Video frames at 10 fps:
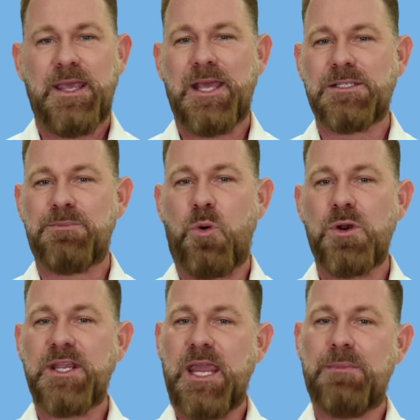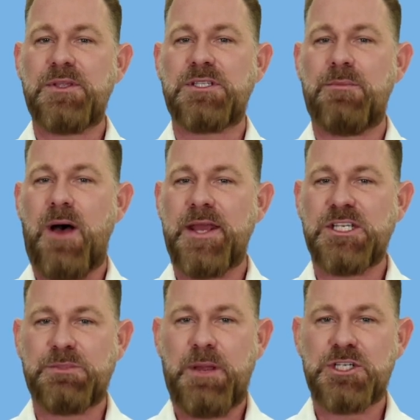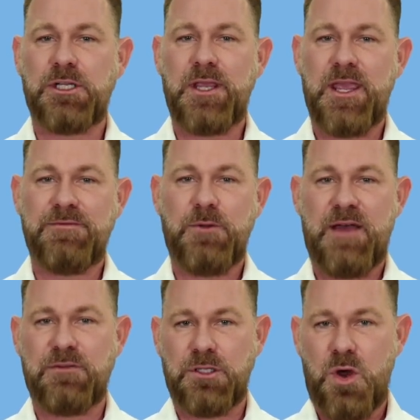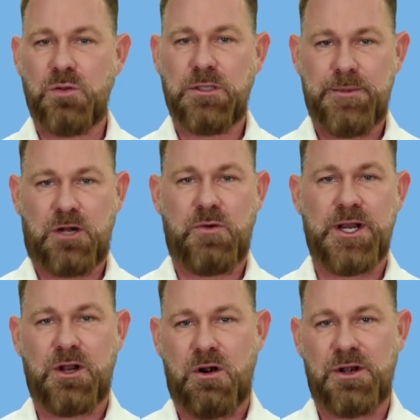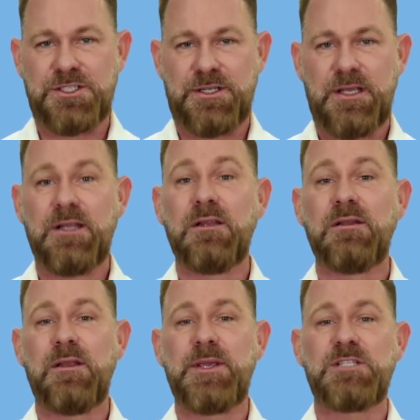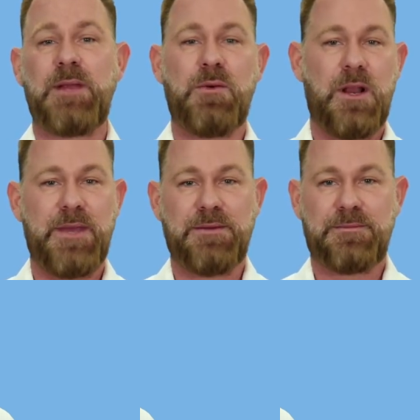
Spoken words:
It's important to keep this in mind, especially if you have low limit credit cards. Let me explain what I mean.